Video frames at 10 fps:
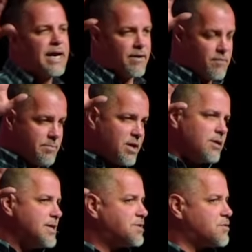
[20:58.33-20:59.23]
of a Middle
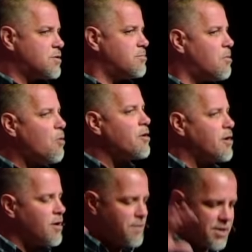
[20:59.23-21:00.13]
Eastern mourner.
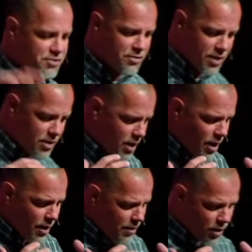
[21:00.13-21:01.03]
No, these are the,
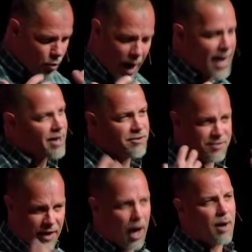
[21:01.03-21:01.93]
the quiet
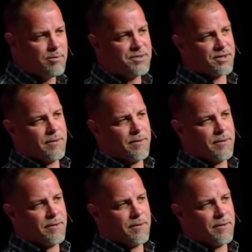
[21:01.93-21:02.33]
sobs